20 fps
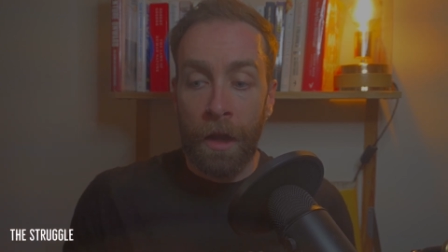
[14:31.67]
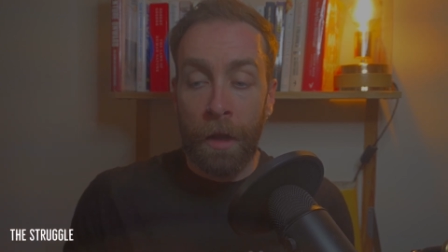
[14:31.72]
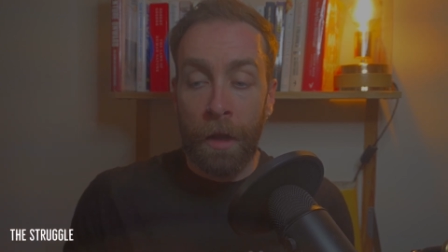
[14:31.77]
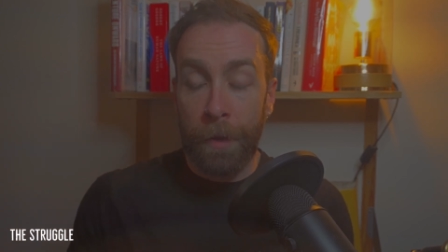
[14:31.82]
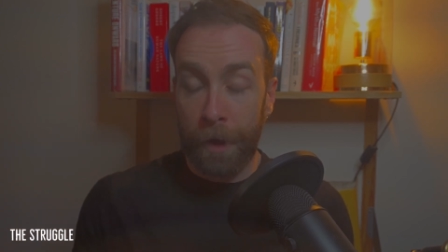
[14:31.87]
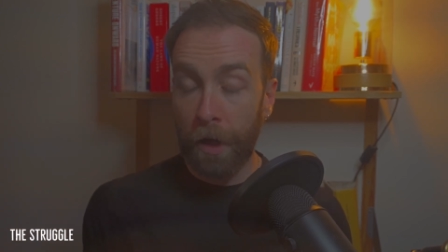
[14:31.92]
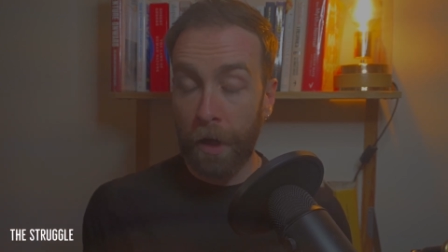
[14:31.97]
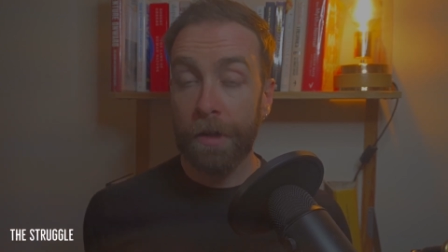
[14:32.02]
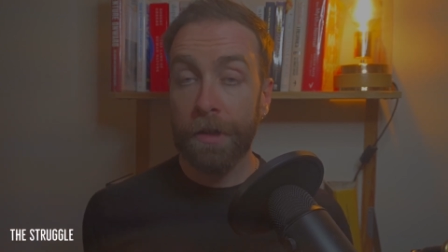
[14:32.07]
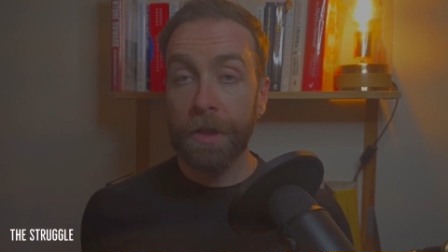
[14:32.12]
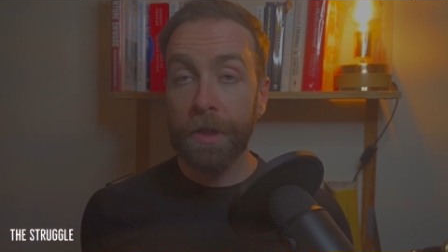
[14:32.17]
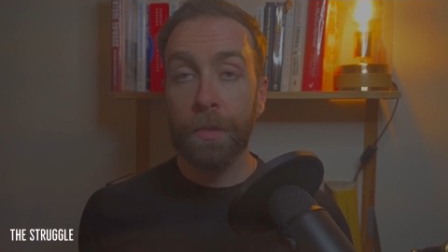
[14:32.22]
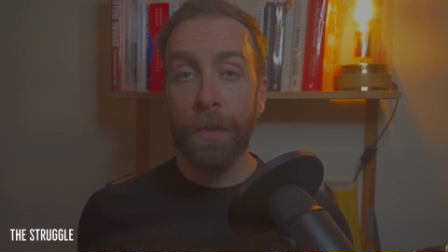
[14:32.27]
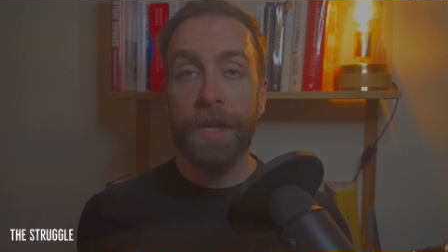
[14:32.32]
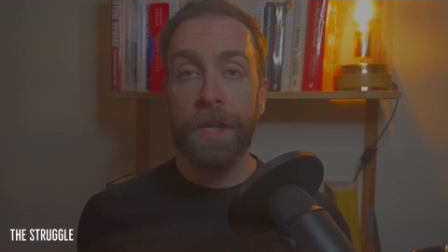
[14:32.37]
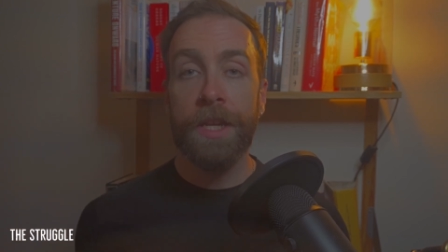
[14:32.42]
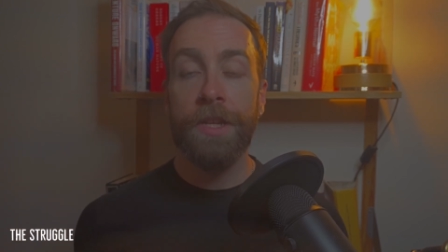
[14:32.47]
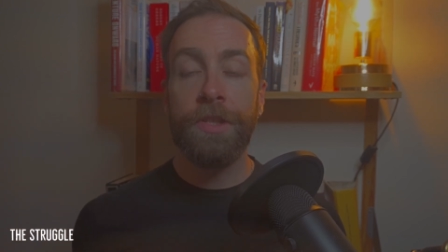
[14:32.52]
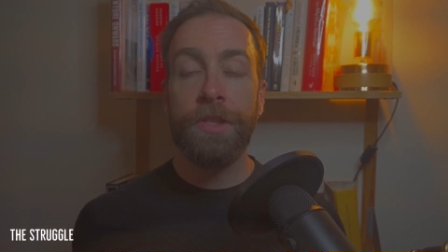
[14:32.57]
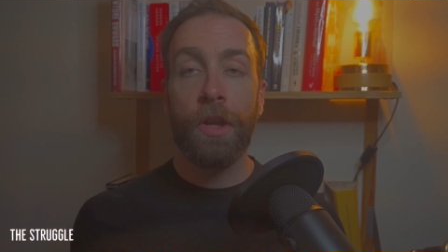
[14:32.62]
Because we
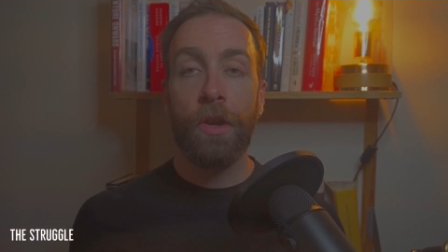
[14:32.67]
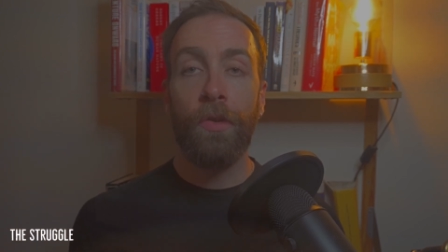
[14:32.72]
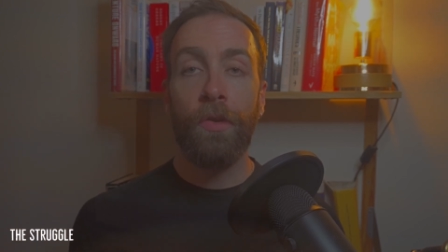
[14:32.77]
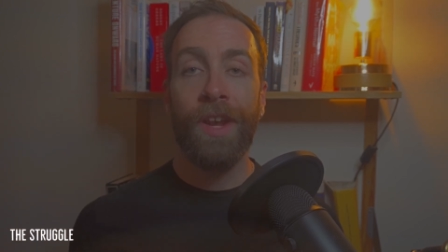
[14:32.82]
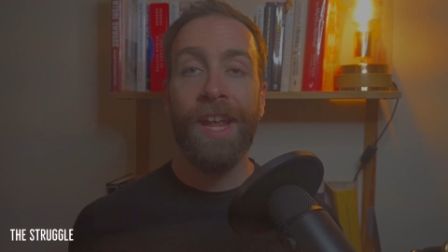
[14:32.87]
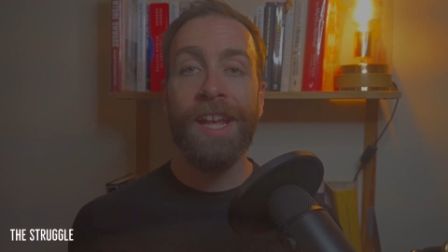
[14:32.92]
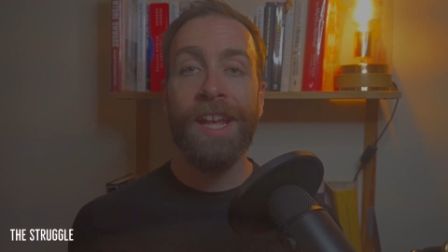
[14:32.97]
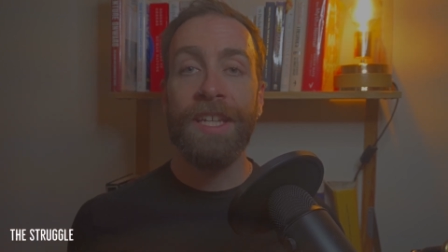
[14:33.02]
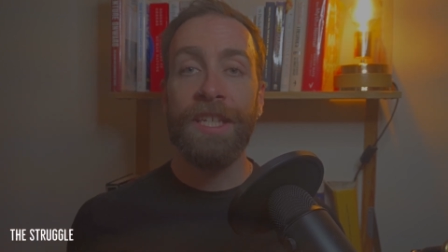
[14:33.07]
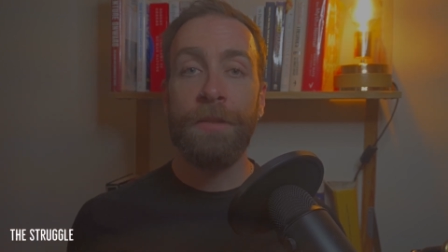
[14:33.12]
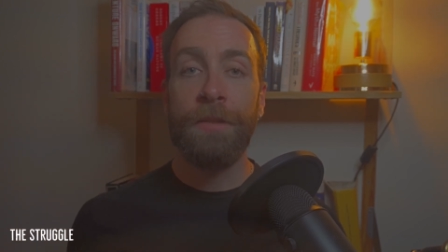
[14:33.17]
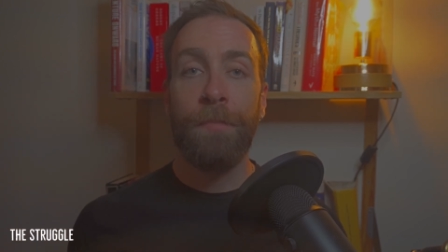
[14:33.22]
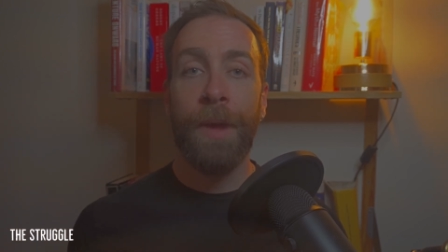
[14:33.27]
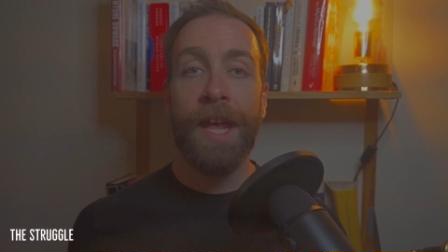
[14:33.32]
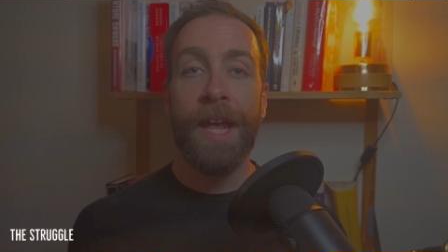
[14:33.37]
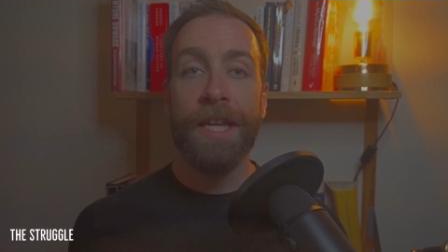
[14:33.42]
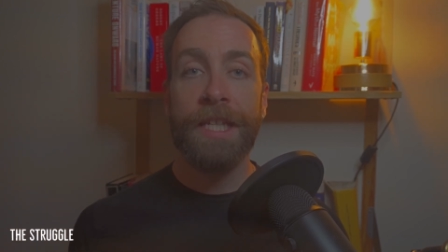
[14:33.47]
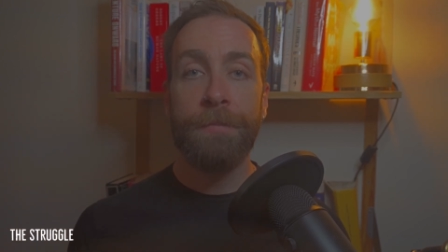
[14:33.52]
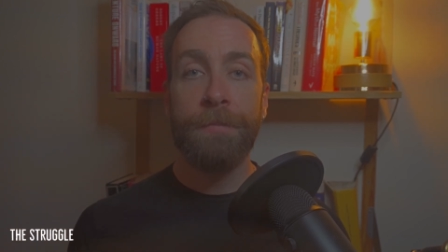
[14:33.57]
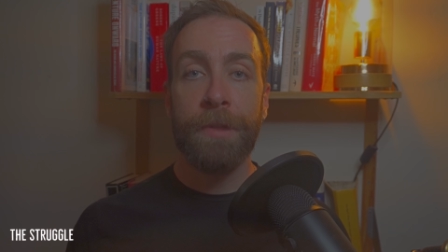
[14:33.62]
need to create
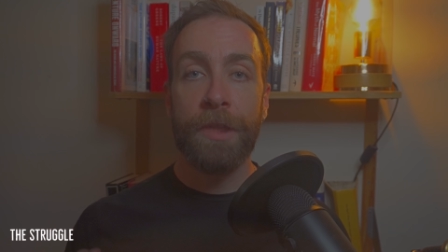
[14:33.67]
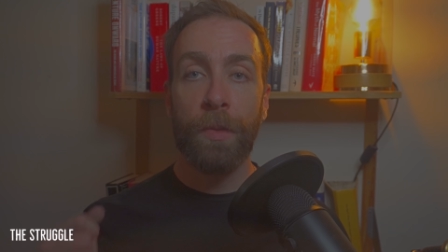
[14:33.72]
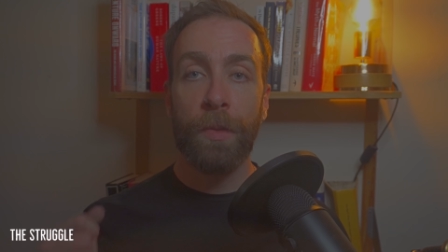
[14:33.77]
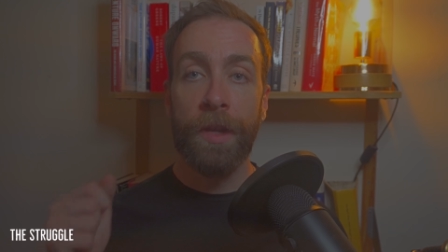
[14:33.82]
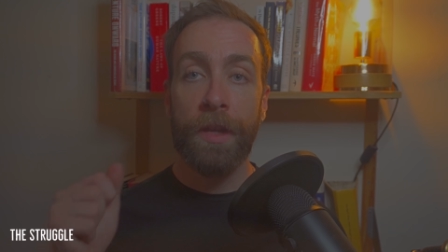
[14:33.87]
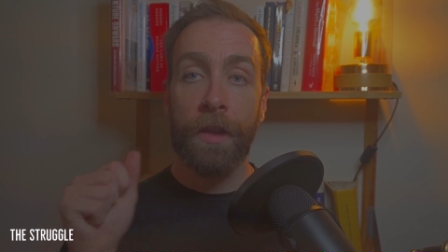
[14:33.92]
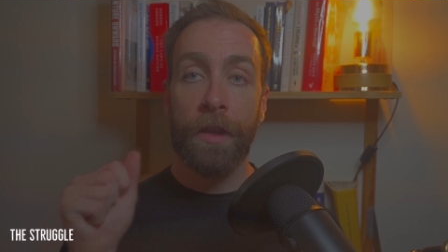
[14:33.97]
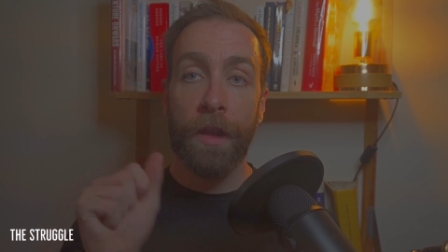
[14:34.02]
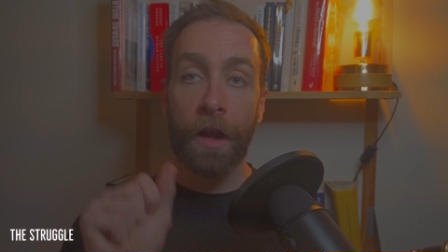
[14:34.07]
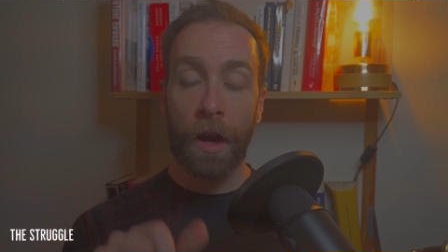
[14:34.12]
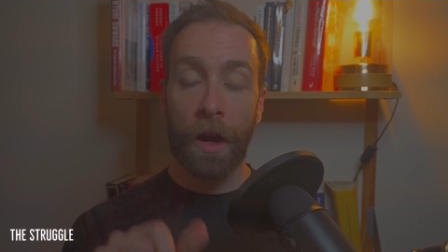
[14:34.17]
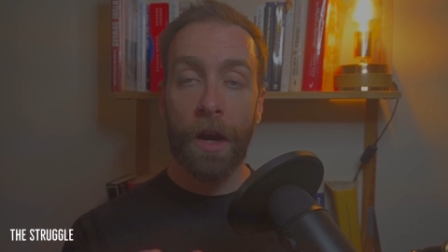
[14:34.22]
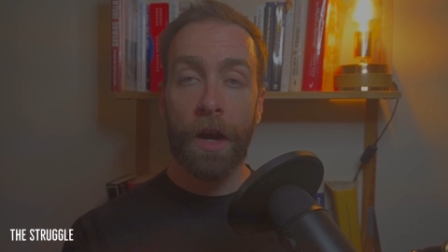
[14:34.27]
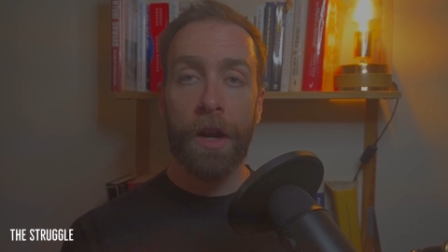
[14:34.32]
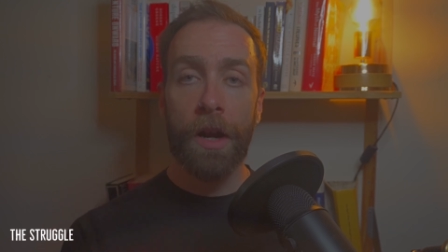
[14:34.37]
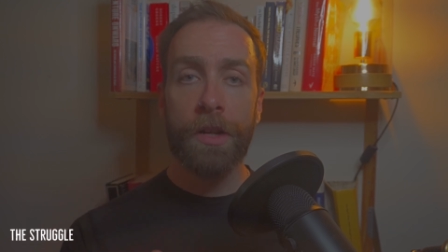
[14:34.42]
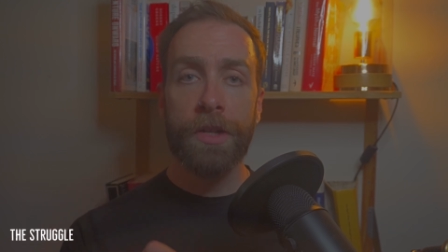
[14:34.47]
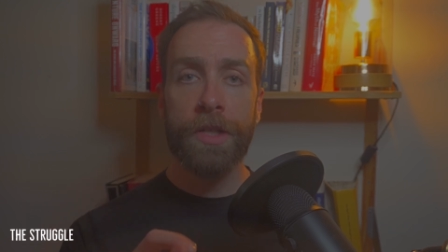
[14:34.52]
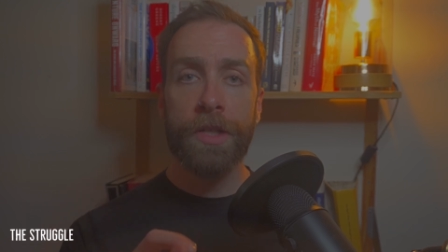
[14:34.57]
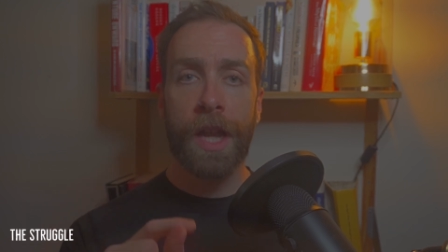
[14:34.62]
space between the
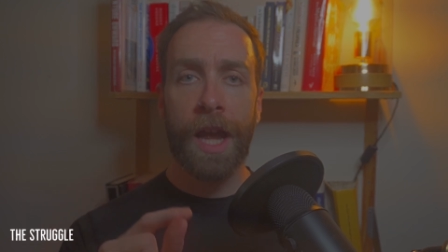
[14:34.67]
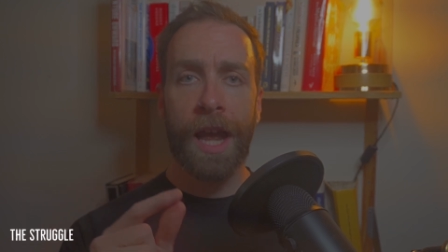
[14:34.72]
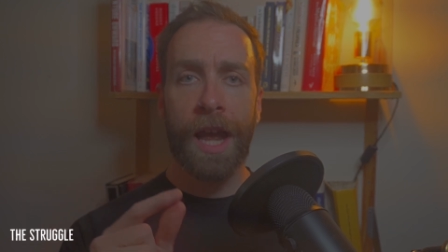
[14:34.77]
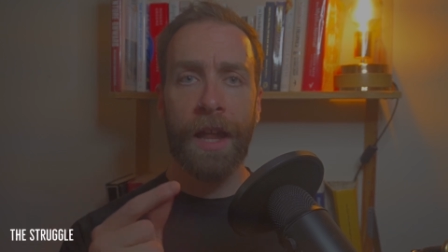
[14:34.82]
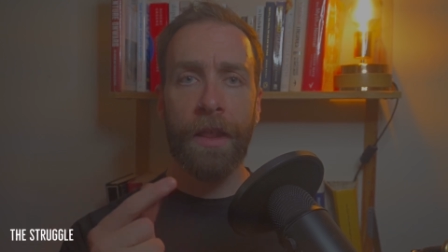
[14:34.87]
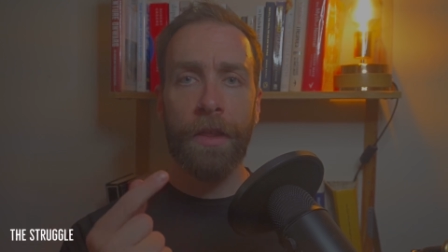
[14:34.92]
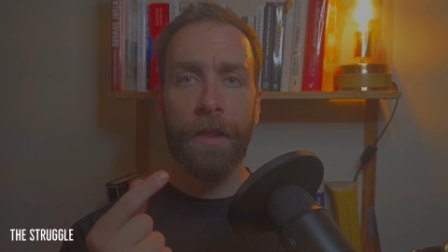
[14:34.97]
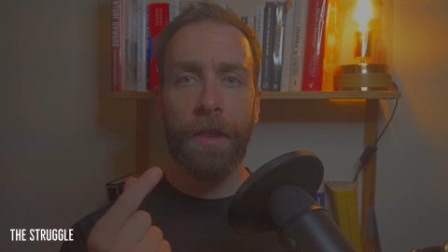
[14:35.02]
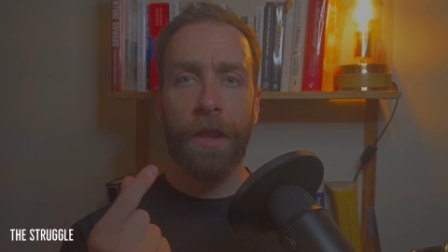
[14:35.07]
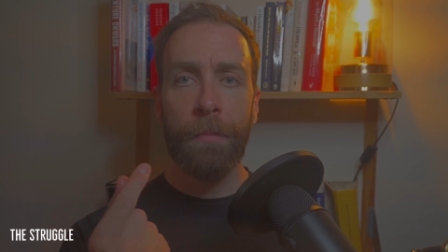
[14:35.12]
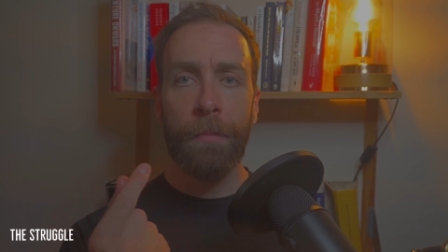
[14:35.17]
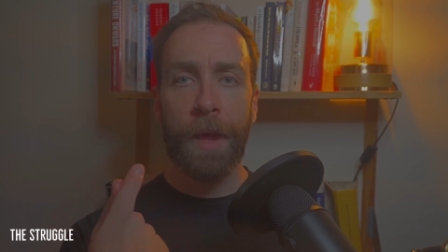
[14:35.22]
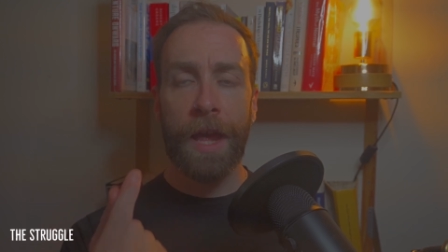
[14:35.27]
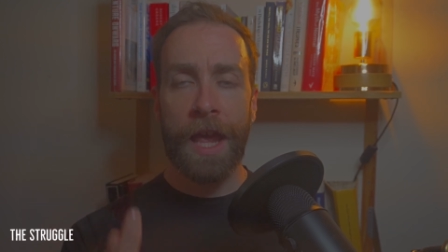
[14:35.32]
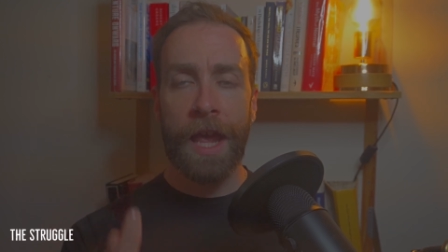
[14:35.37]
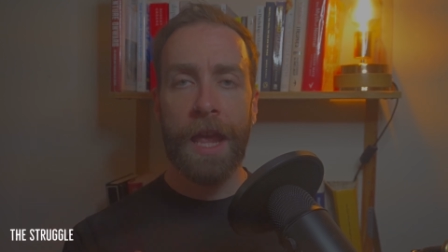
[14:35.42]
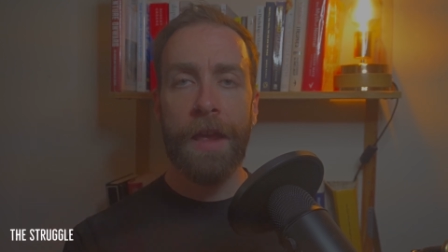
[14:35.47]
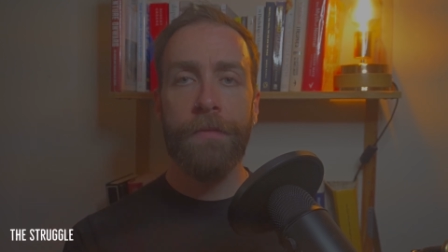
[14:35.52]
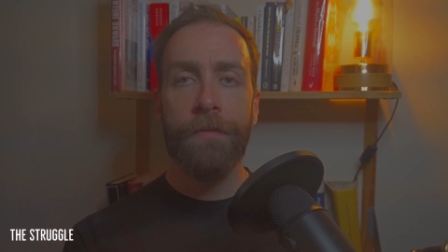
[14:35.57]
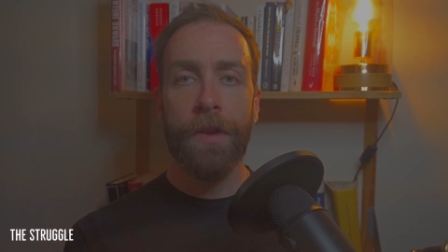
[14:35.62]
urge and the
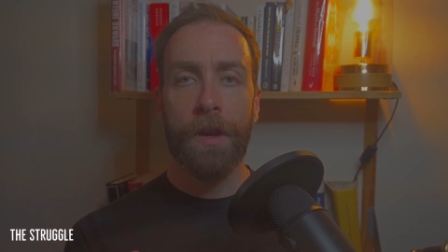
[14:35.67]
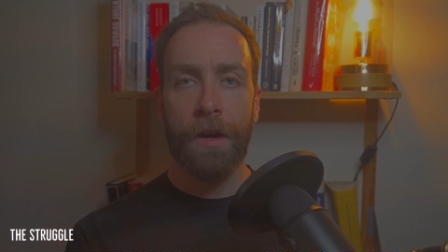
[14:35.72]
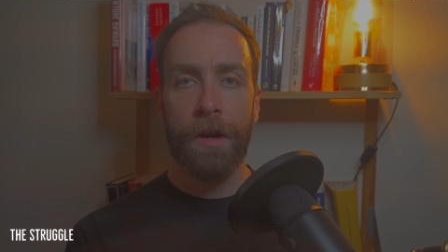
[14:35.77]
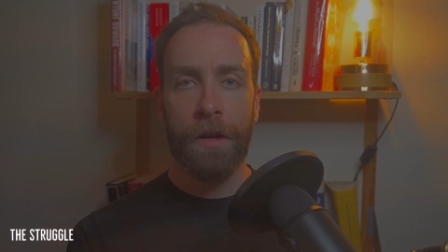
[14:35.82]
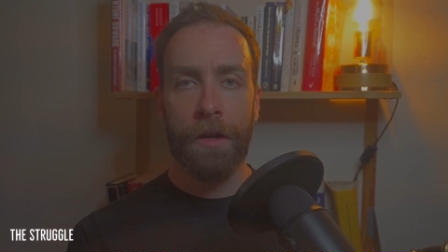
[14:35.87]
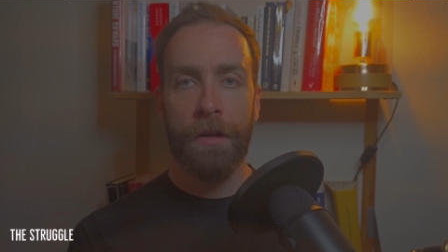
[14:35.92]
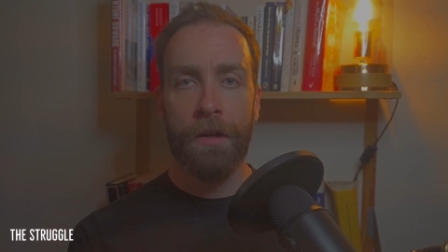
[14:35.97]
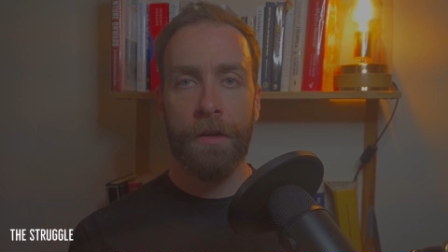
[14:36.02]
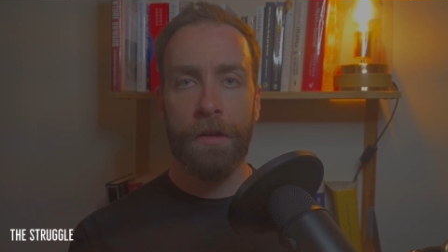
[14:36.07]
behaviour.